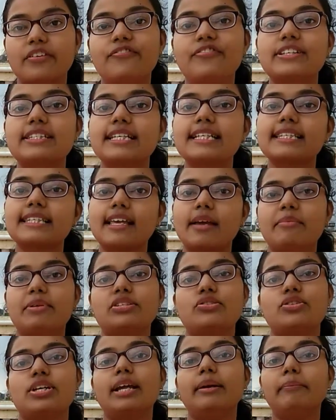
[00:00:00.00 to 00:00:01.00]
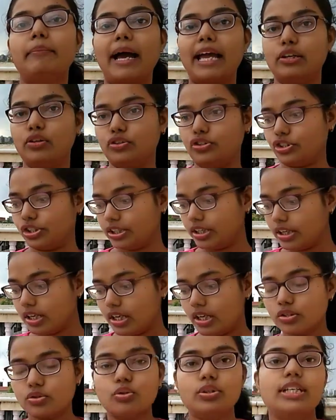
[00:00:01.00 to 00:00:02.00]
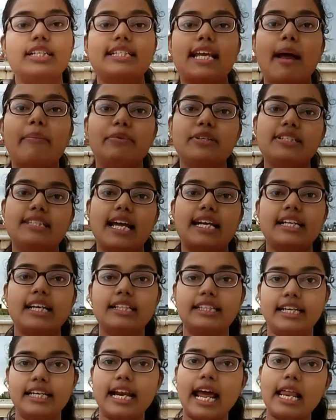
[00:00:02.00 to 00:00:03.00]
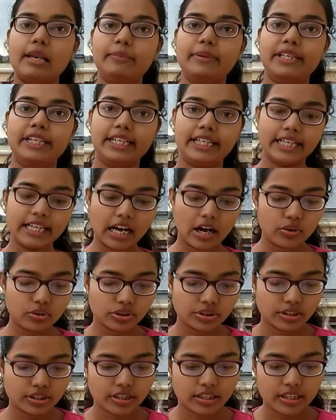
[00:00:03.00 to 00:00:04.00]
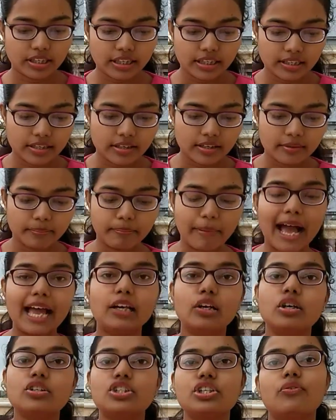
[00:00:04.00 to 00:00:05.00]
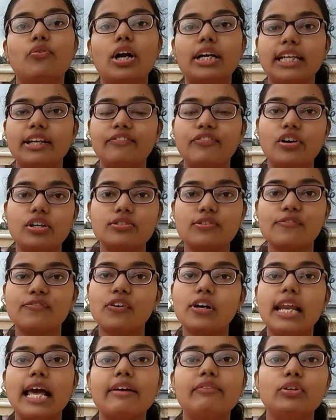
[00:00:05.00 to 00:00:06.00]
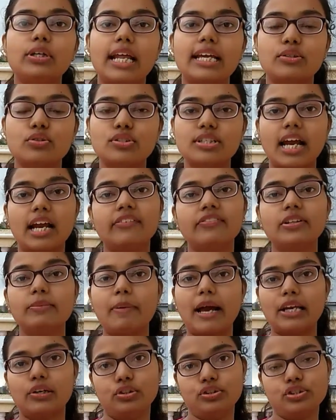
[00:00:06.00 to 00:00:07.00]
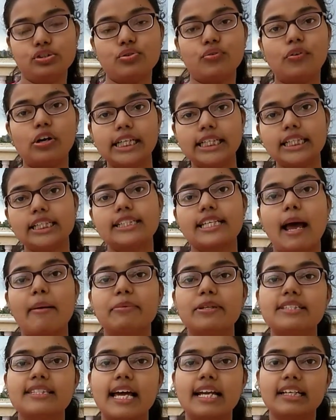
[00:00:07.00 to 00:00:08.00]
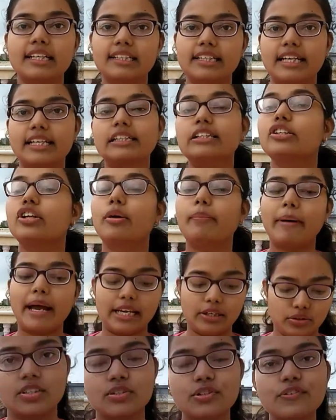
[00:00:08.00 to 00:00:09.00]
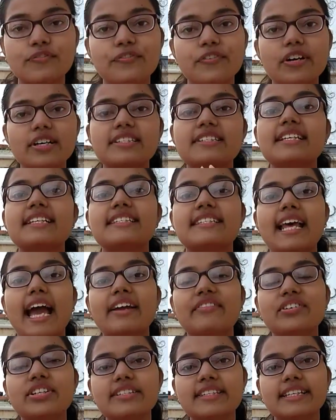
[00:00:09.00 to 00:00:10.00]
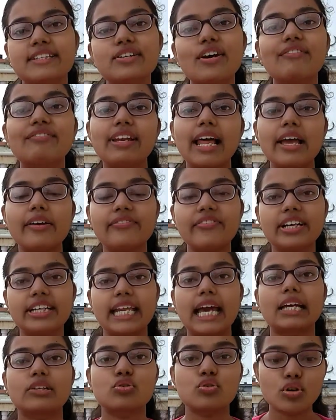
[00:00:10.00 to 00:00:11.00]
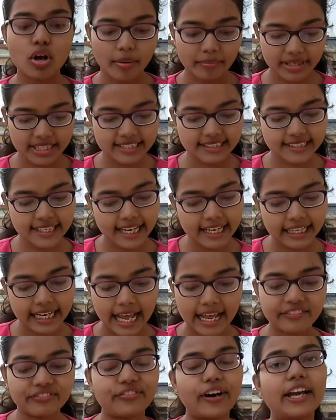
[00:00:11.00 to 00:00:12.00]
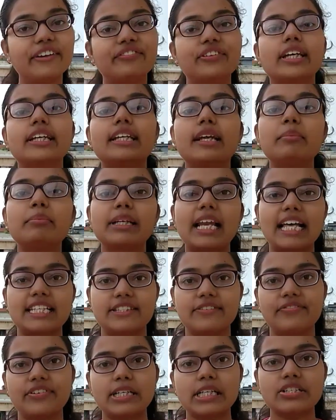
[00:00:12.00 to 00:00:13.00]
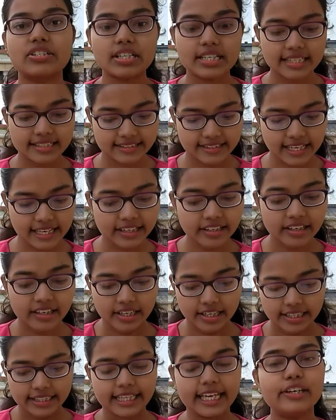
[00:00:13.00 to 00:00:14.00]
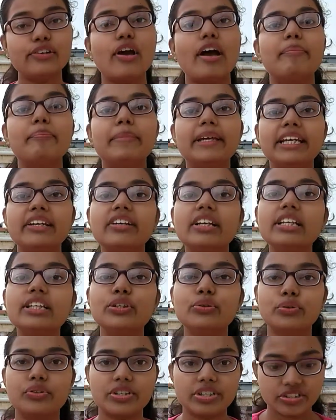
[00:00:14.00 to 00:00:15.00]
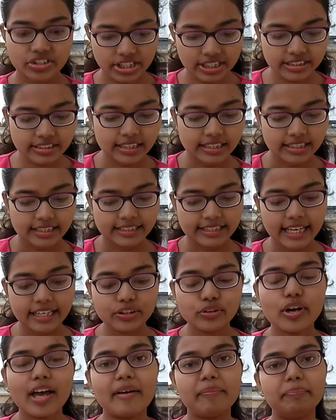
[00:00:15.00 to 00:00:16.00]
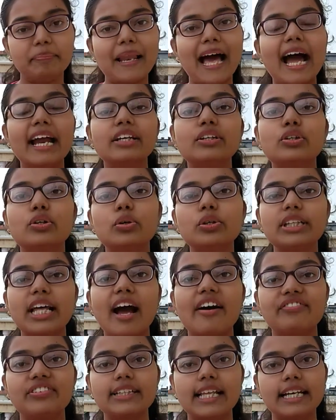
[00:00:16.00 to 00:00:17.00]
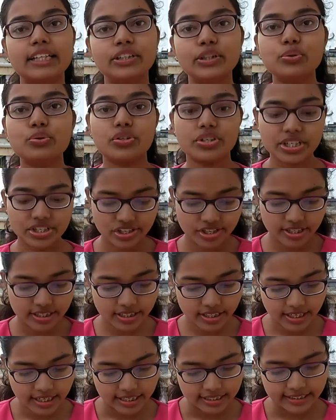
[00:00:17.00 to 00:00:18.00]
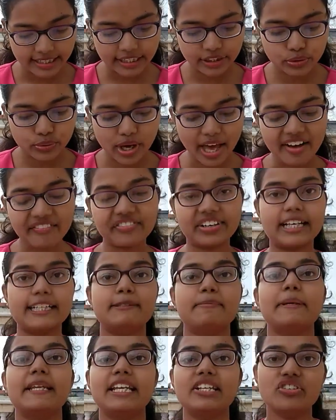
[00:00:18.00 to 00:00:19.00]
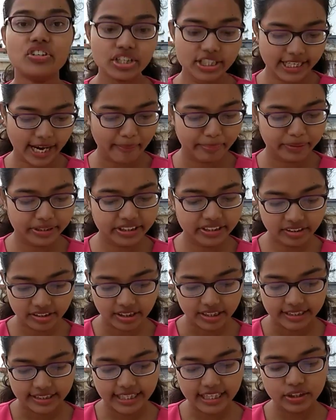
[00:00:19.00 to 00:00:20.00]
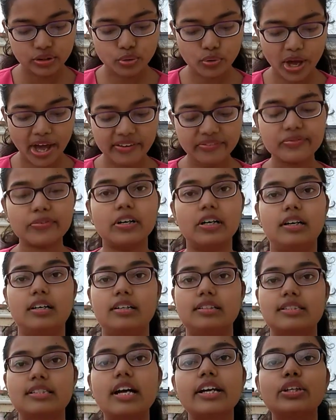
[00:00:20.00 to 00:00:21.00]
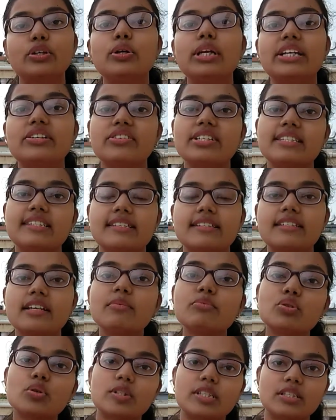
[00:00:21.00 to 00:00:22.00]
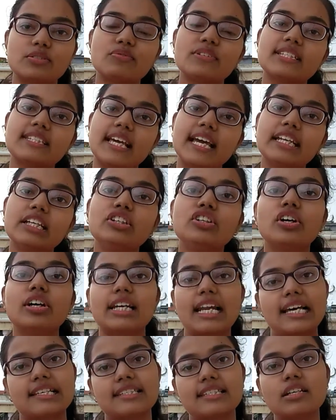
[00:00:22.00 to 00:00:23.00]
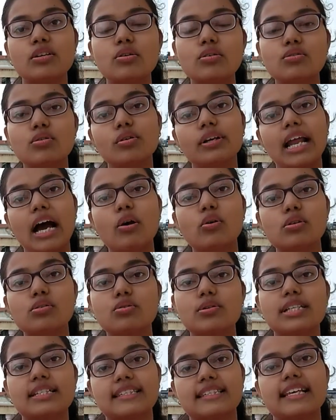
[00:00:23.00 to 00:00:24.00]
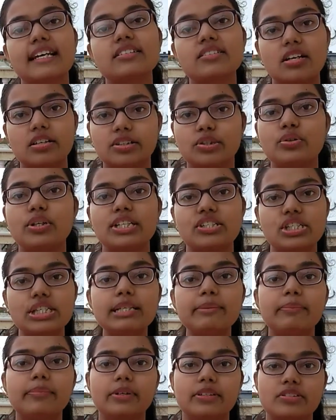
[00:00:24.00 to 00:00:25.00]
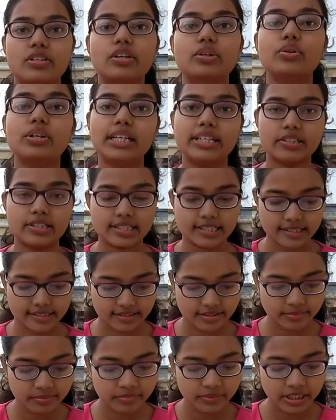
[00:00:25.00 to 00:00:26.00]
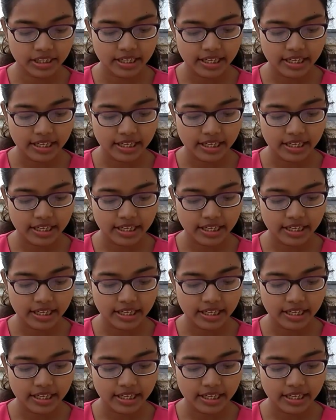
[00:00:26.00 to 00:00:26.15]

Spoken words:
physics, chemistry and biology. So the chapters that are there, I'll be reading out. Biology, what are, first of all, I would like to start with biology. So what are the chapters that are there in your biology? So first is diversity of life, where taxonomy is there and five kingdom classification is there. Then you have mineral nutrition. Then you have plant growth. After that, nutrition. Then you have respiration chapter. Then you have circulatory system. So this was there in your class 10 also. Now also it's there, circulation, circulatory system.